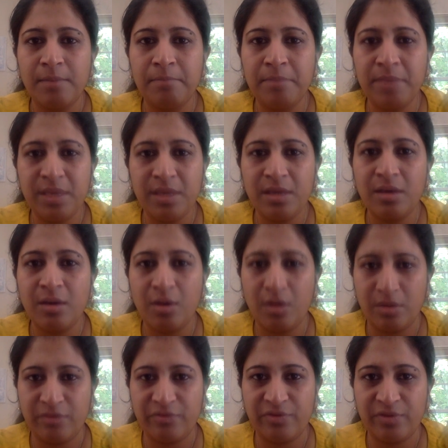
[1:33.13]
be
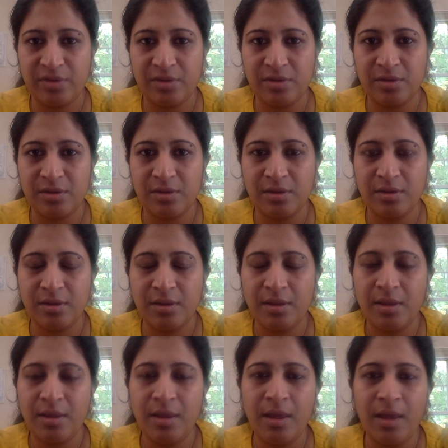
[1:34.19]
confident.
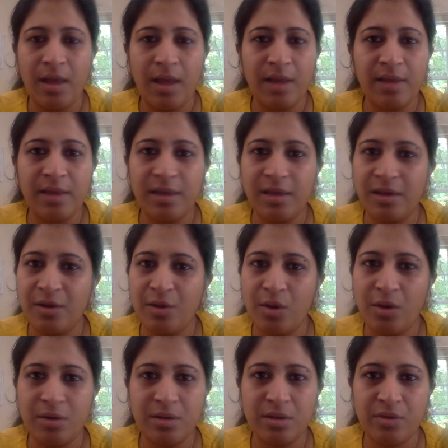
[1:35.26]
I
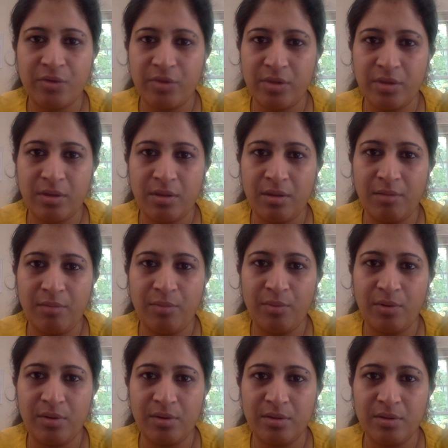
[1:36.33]
cannot stress the
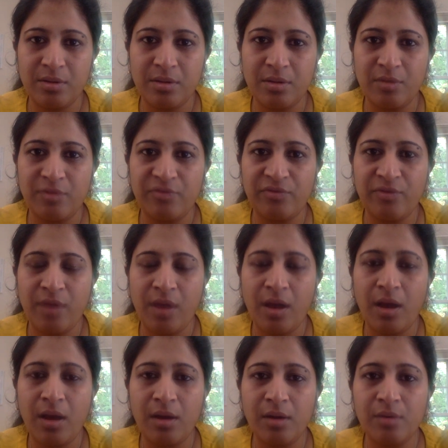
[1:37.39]
importance of
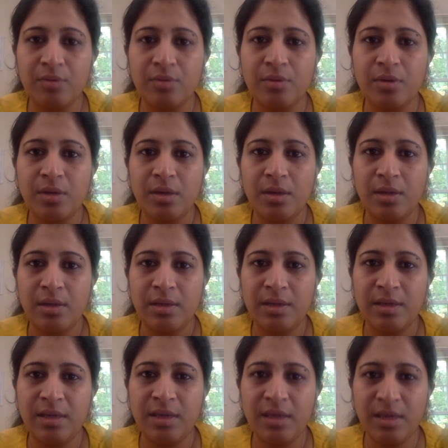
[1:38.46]
how
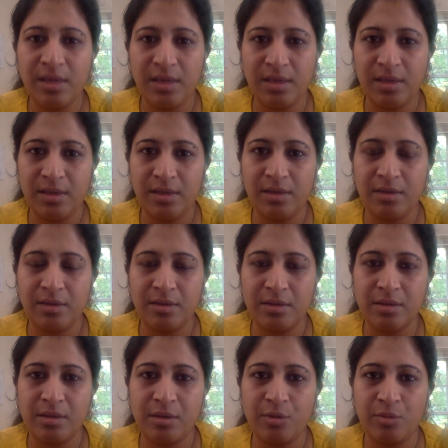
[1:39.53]
key it
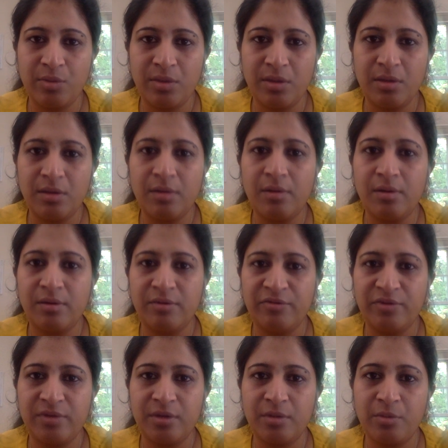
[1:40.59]
is to be a
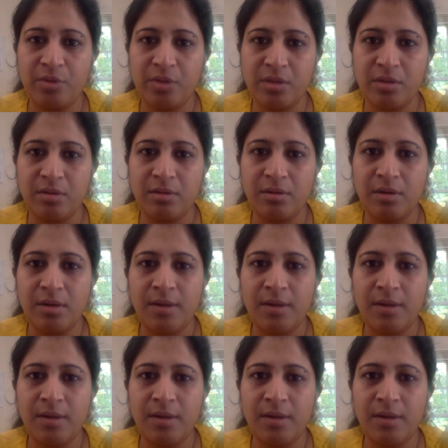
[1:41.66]
confident presenter.